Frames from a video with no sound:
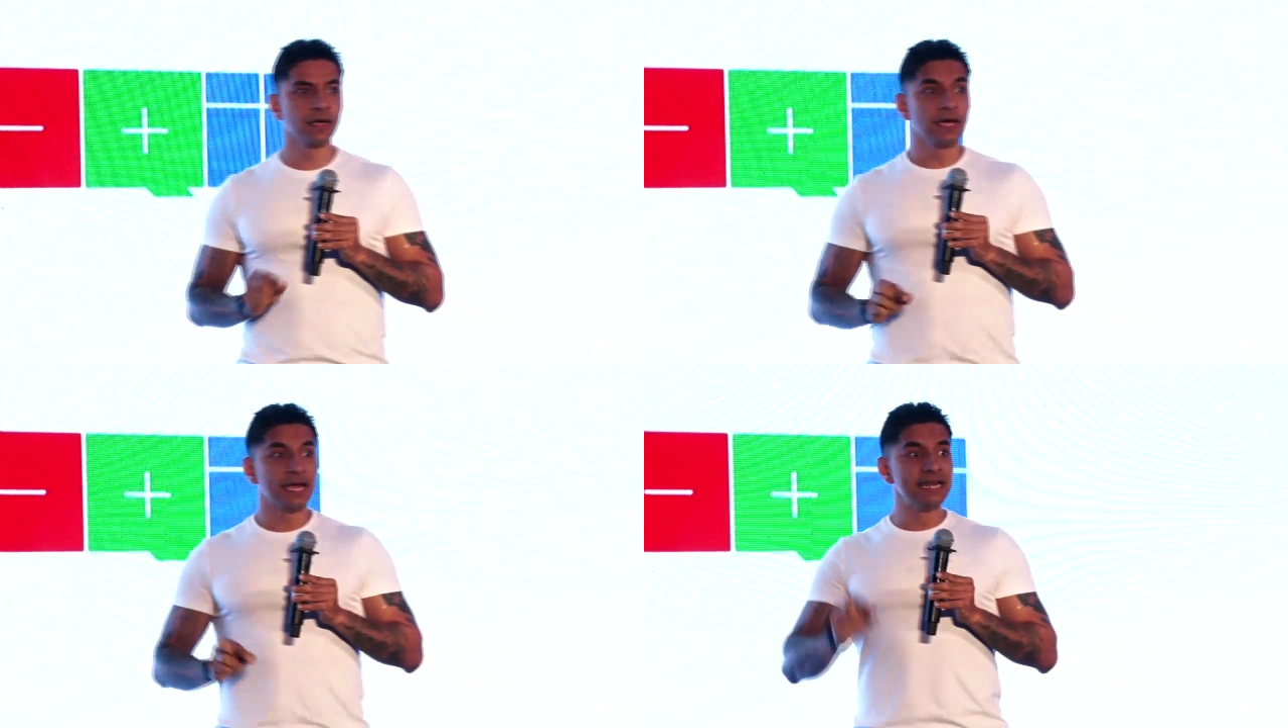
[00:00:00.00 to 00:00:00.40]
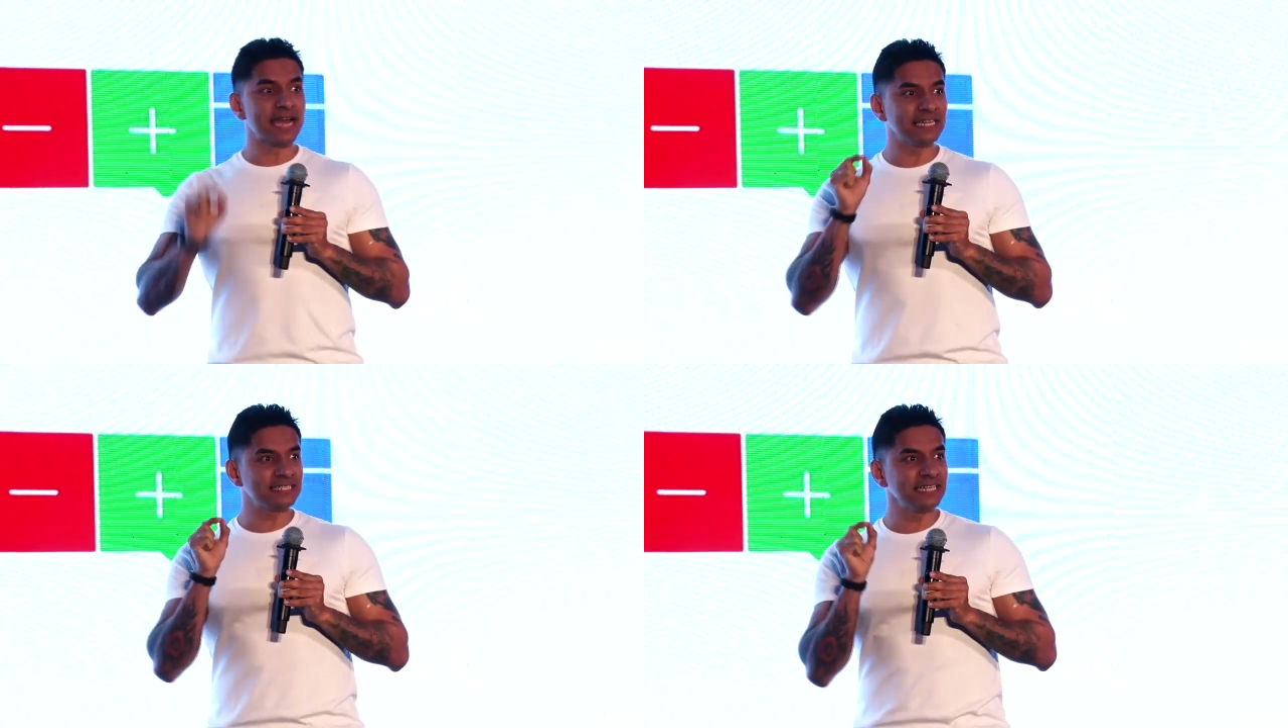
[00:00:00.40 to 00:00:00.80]
In
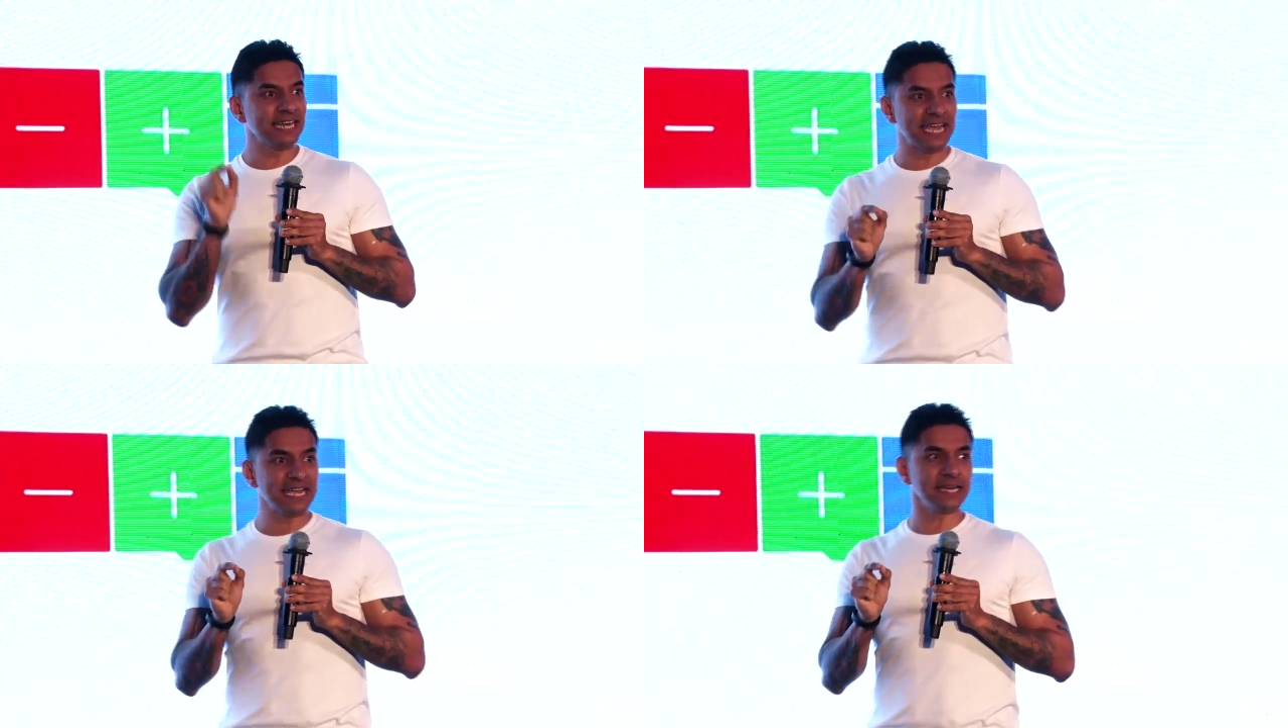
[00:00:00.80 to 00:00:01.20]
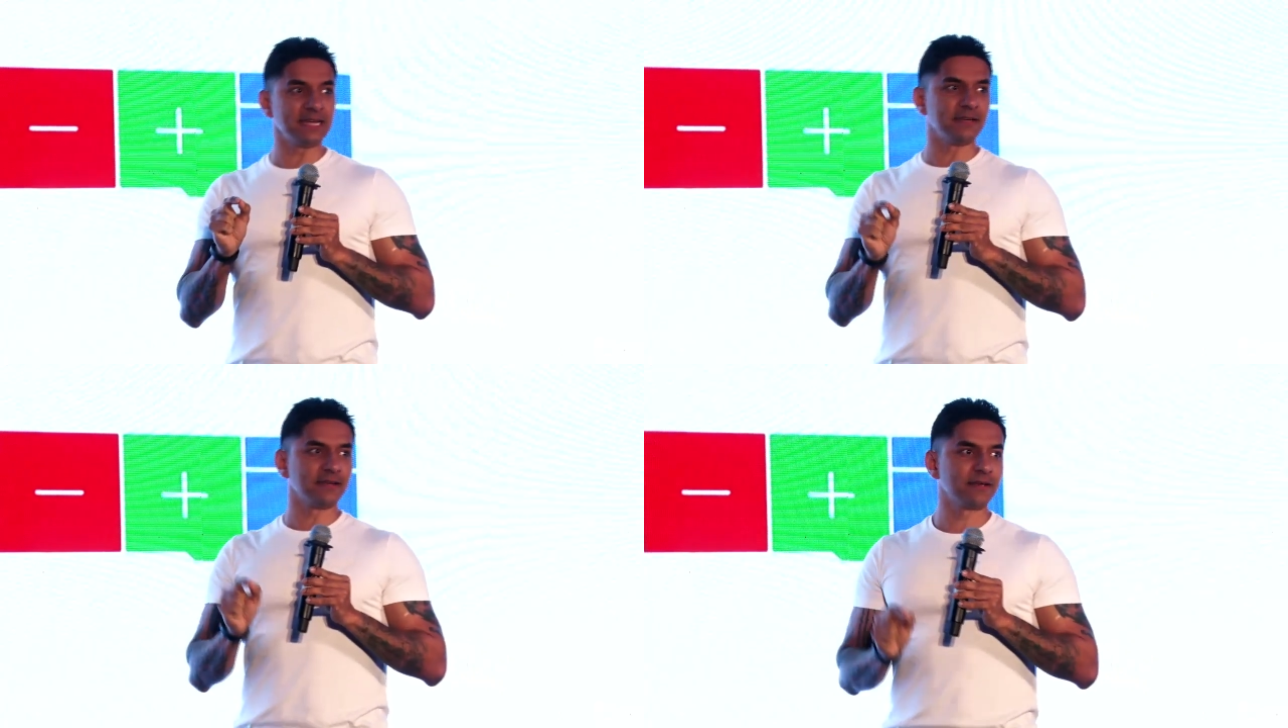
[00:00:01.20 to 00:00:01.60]

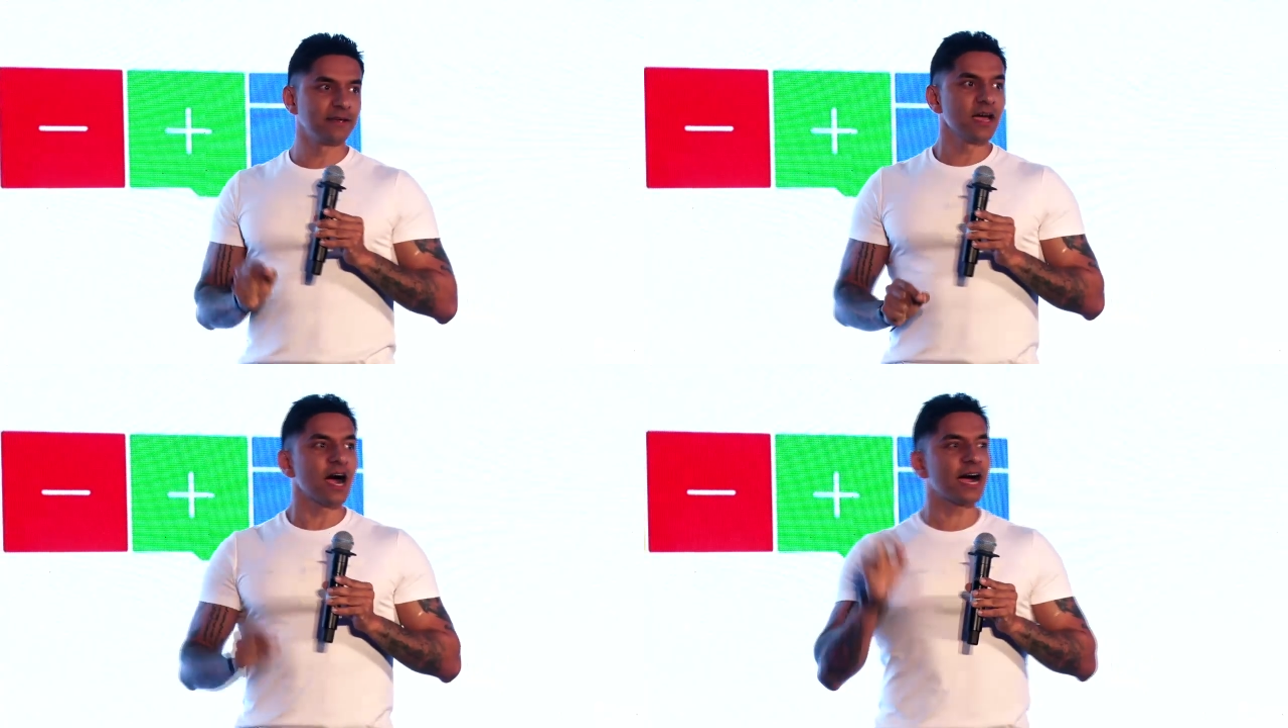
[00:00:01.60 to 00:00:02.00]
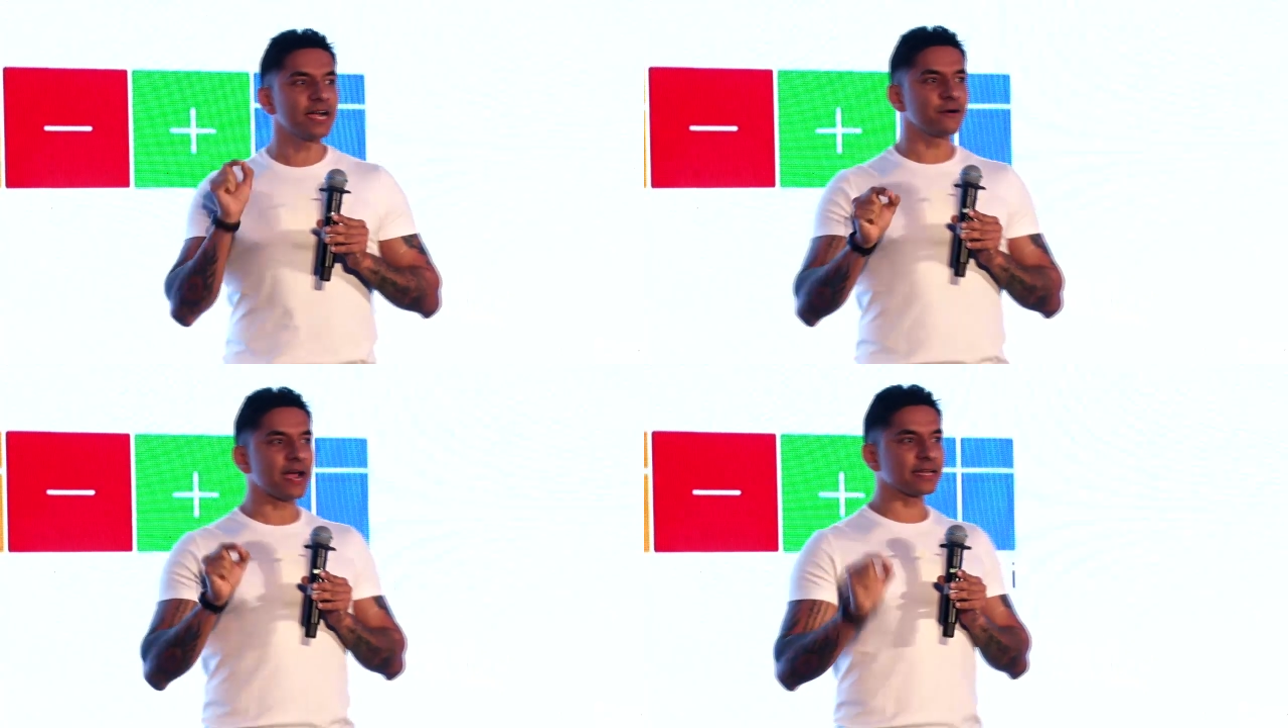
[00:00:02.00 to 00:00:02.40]
1980,
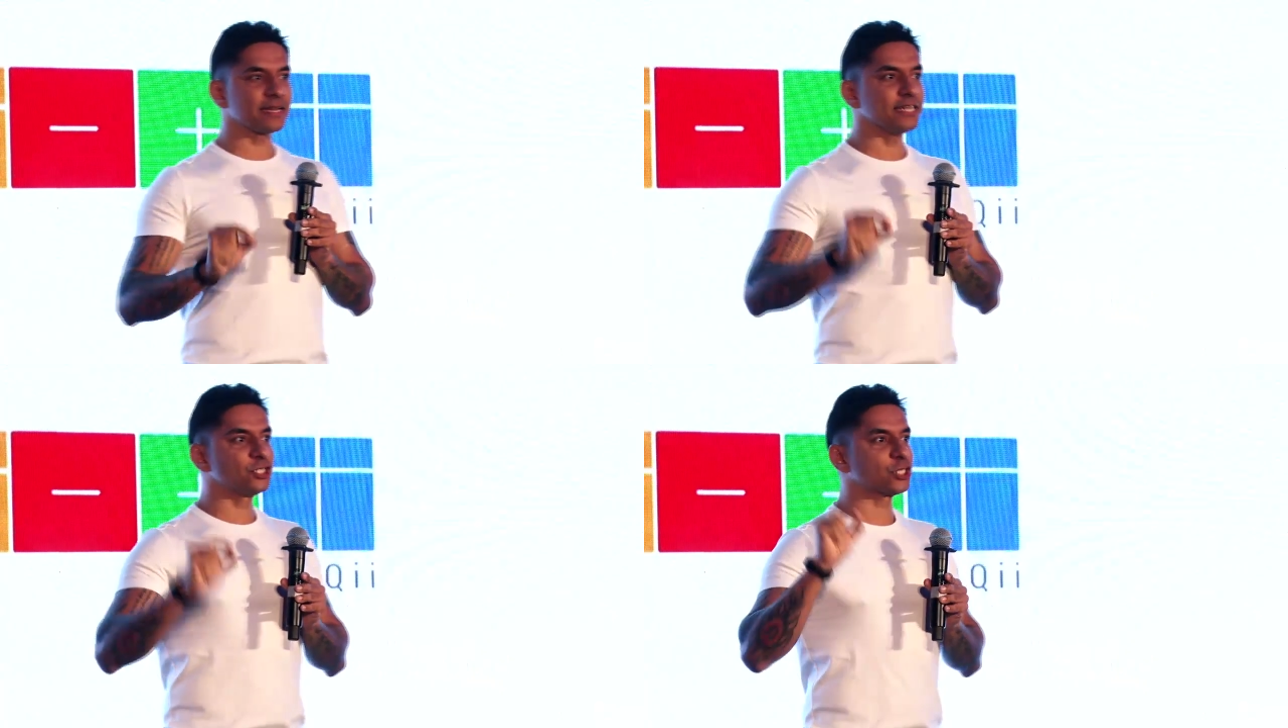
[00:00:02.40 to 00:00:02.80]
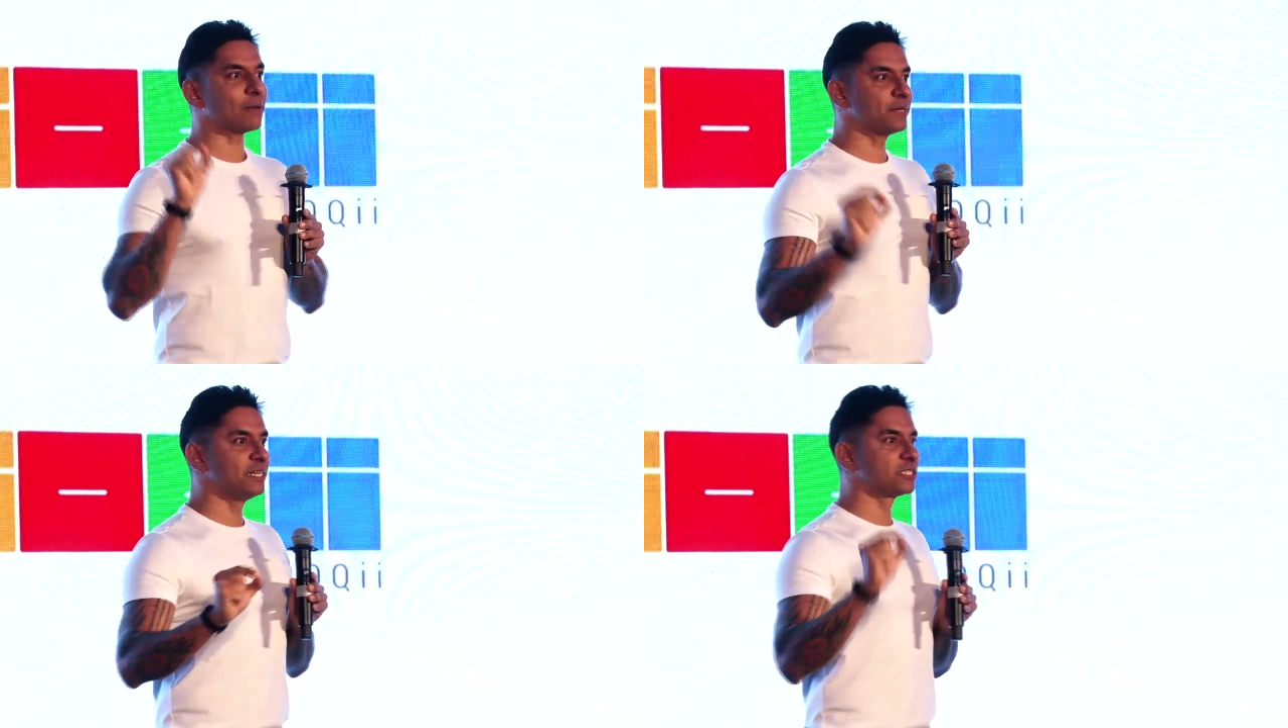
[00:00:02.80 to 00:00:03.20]
high-ranking
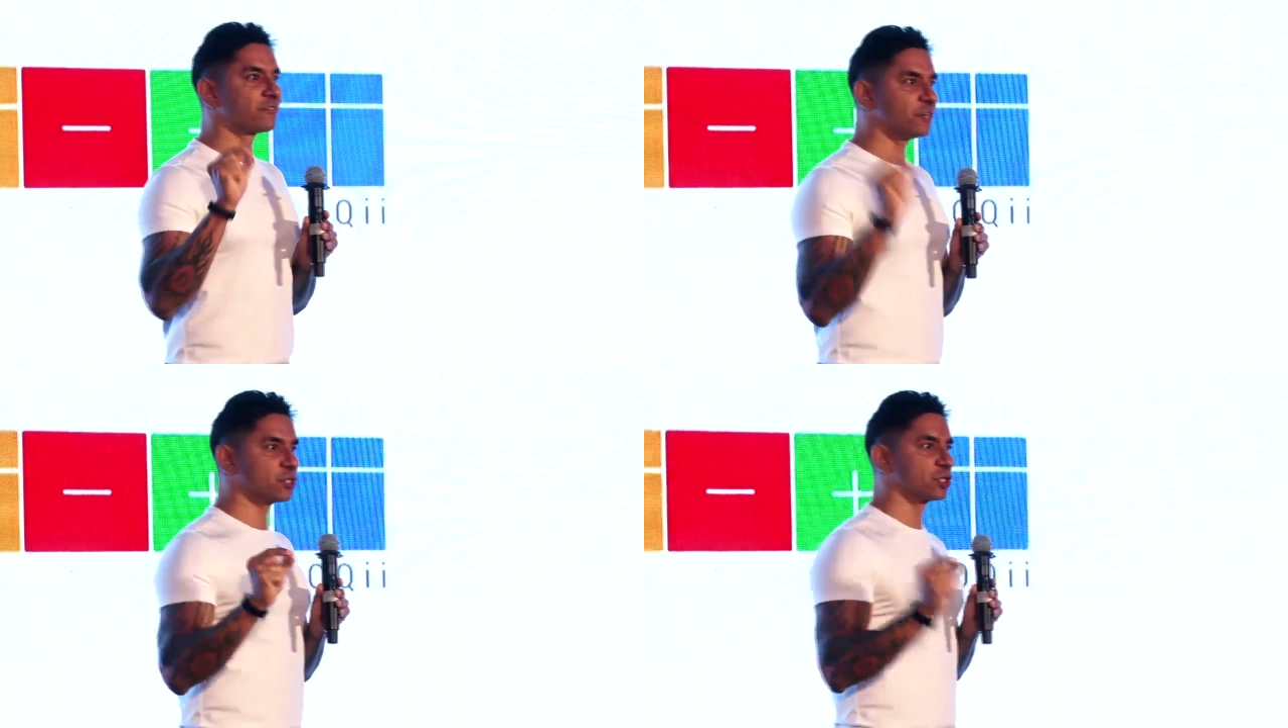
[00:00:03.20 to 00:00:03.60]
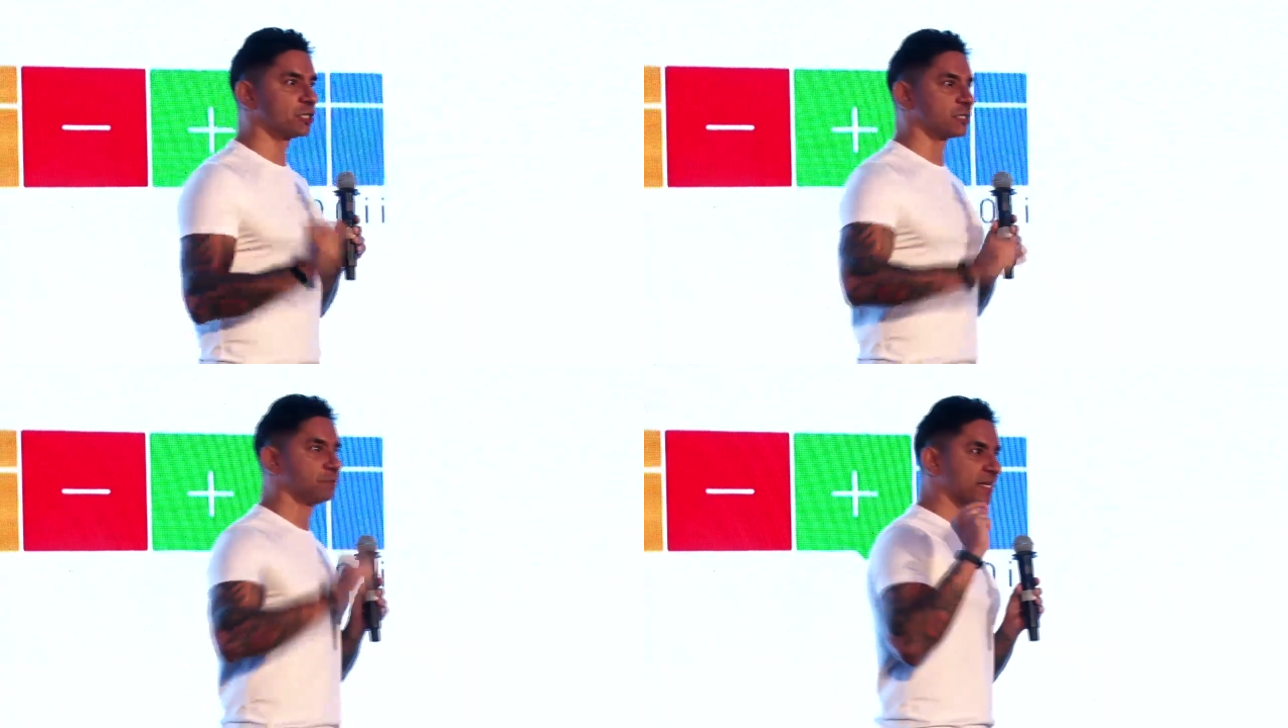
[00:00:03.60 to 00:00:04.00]
Japanese
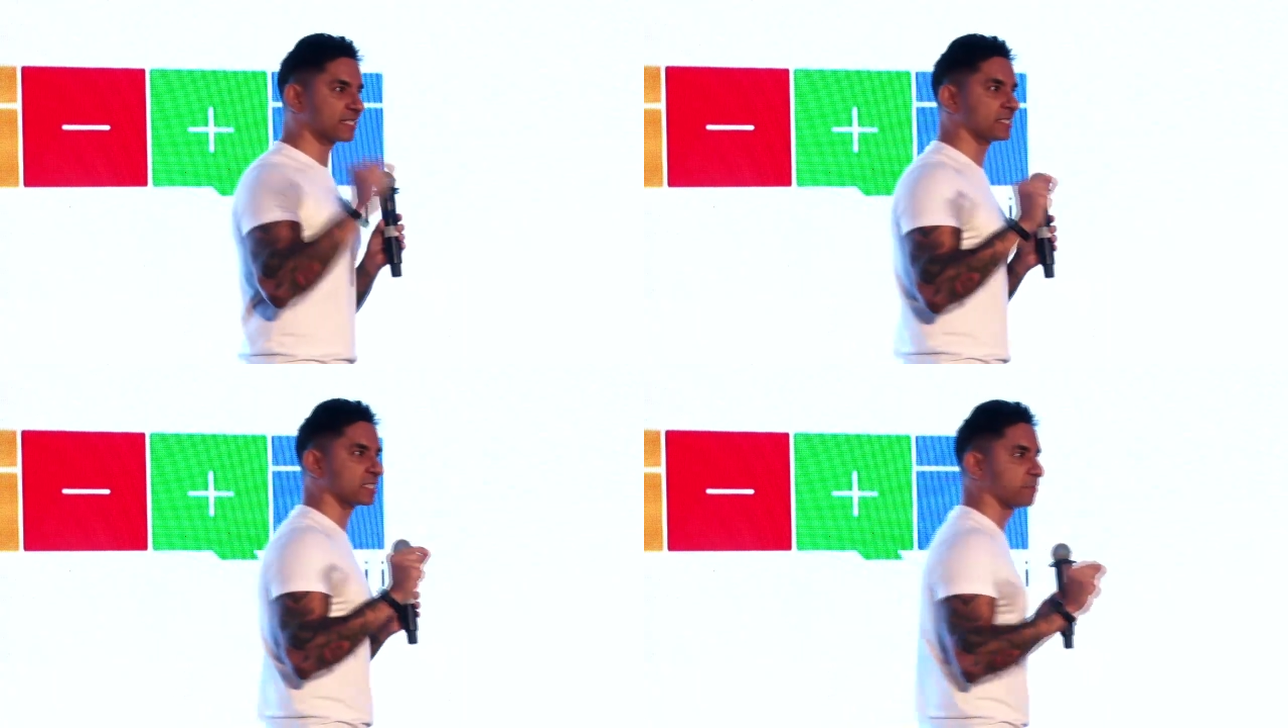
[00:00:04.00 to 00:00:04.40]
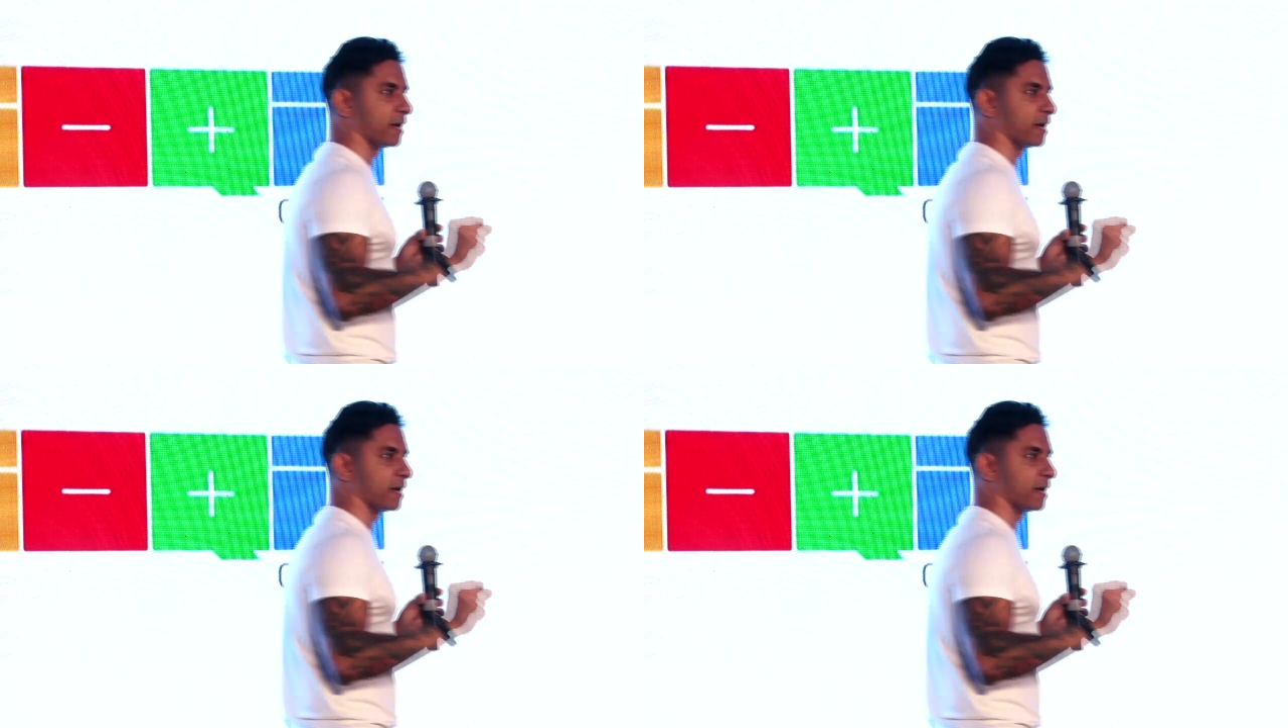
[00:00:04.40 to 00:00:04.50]
officials, businessmen,